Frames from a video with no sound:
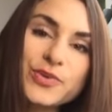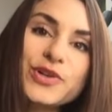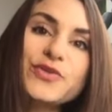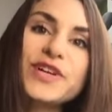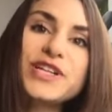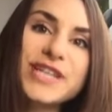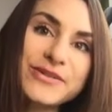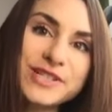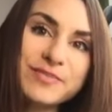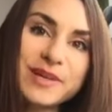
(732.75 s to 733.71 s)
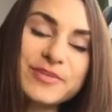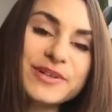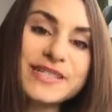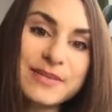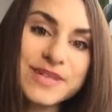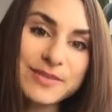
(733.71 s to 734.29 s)
You'll reach out to
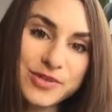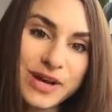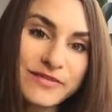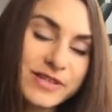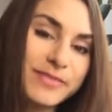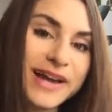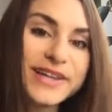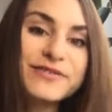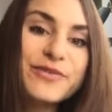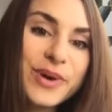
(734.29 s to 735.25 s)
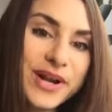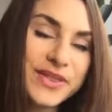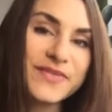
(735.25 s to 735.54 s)
people. Sometimes you have some back and forth,